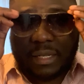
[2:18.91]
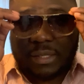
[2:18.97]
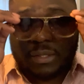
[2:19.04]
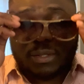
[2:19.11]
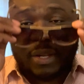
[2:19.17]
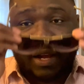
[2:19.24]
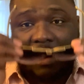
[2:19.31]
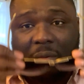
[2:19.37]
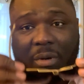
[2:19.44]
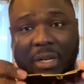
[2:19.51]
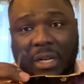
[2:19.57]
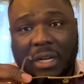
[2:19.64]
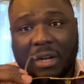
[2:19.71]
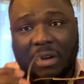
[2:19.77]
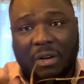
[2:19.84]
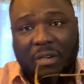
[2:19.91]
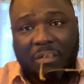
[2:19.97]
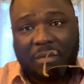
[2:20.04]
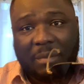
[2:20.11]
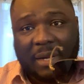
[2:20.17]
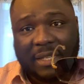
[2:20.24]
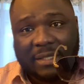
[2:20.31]
So I really
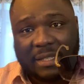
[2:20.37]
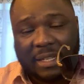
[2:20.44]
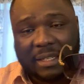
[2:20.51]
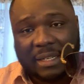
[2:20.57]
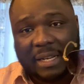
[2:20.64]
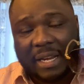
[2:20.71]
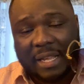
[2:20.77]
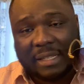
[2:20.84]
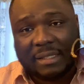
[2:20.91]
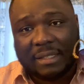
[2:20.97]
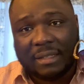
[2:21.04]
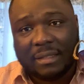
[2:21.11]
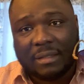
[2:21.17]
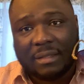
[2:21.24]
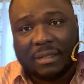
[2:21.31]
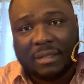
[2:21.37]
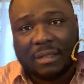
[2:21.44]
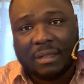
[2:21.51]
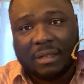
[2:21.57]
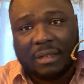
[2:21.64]
love my sunglasses